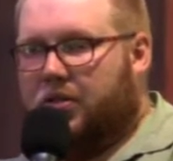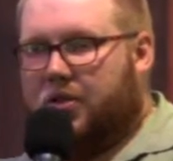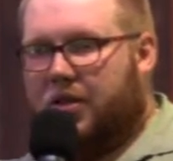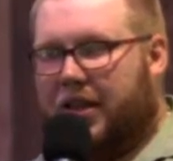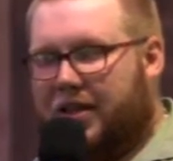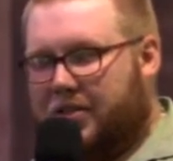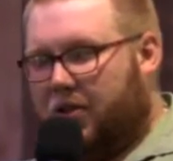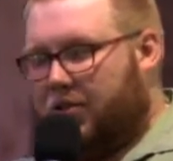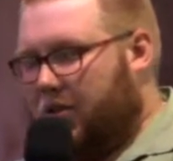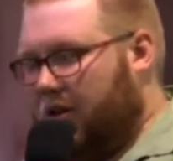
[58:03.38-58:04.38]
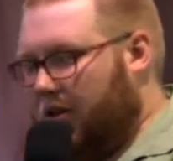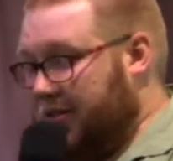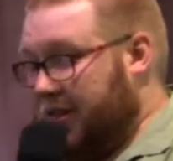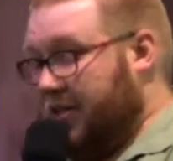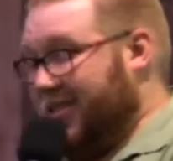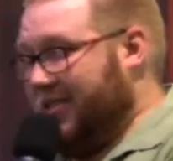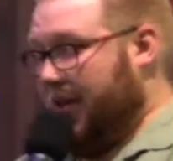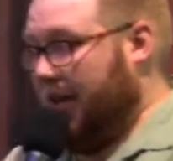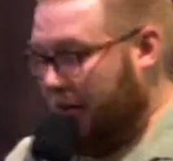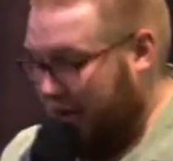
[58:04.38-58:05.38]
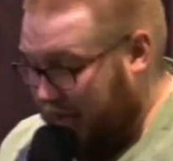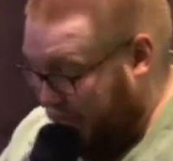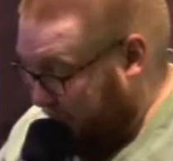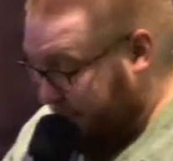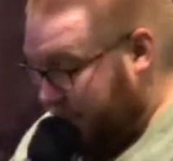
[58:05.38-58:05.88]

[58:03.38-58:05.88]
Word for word: So today's altar call is not just a, hey,